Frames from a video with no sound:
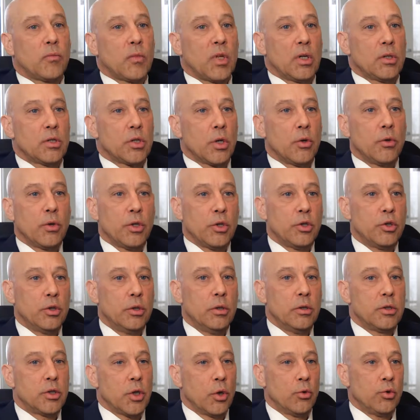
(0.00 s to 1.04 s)
So
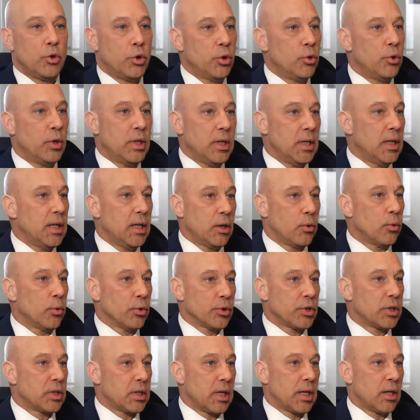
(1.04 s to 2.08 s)
duty equals
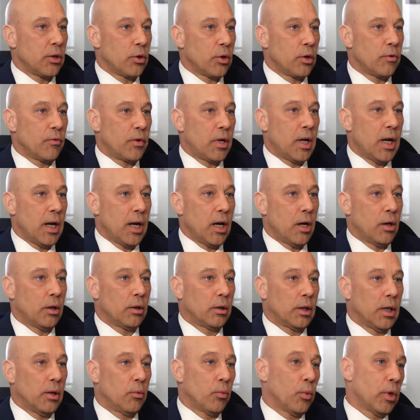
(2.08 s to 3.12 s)
standard of care.
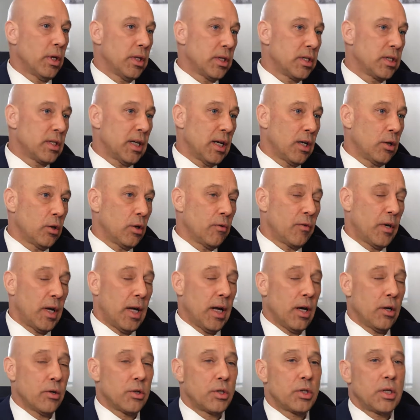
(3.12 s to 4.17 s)
And what is standard of
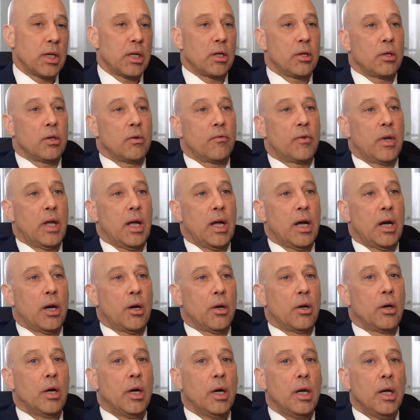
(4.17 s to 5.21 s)
care? Standard of
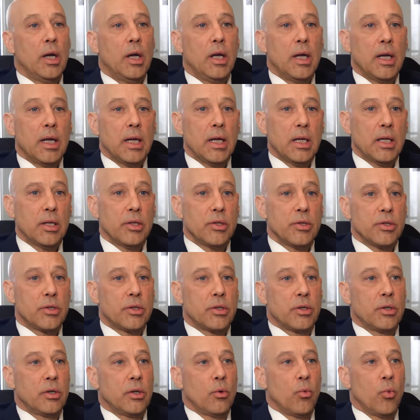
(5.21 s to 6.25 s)
care is
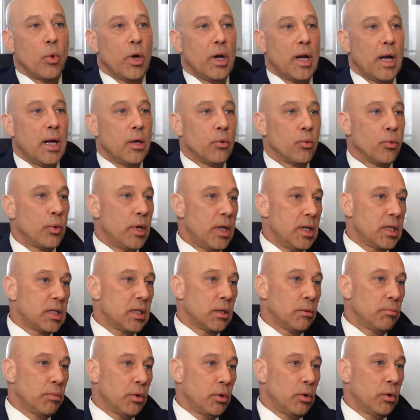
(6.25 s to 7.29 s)
what a
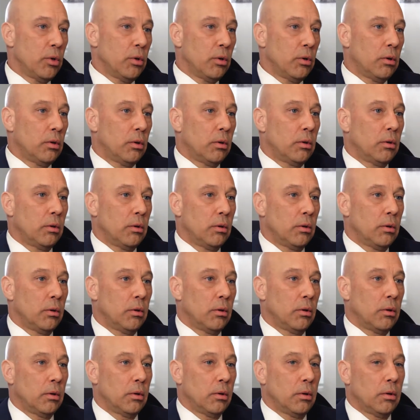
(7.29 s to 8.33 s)
reasonable
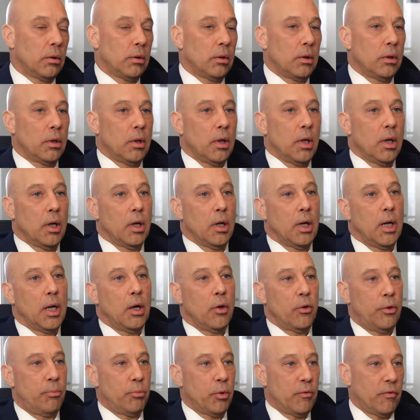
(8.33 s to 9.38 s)

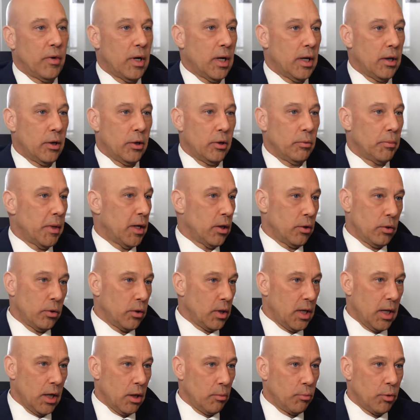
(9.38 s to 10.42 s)
health provider, medical
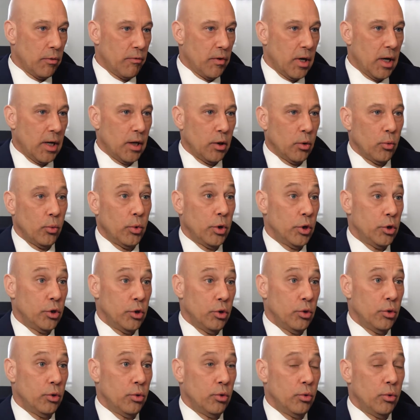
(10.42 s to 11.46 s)
care provider would
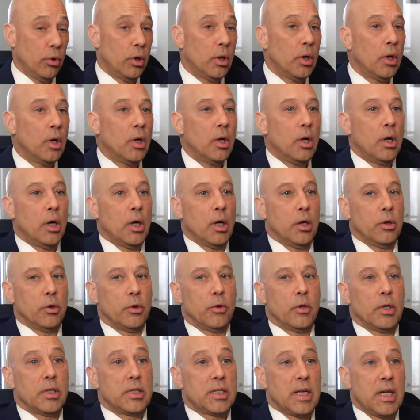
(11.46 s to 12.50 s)
do under
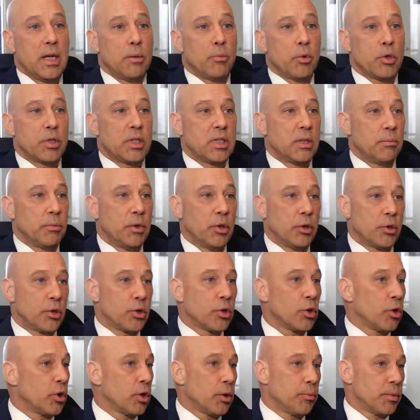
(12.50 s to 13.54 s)
the same or similar
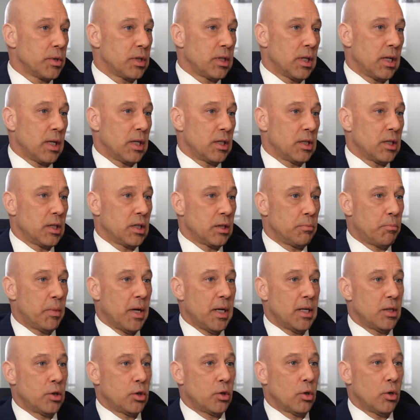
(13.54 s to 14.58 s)
circumstances
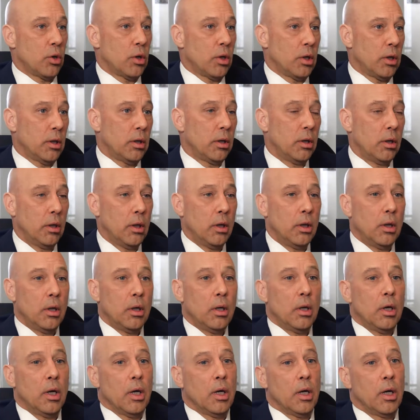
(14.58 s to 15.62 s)
based
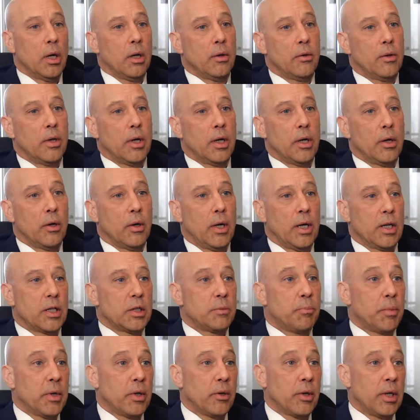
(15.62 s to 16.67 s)
on their
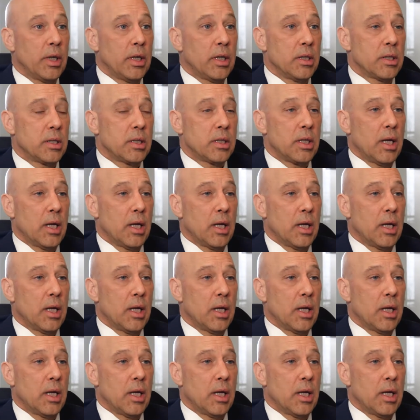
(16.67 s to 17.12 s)
experience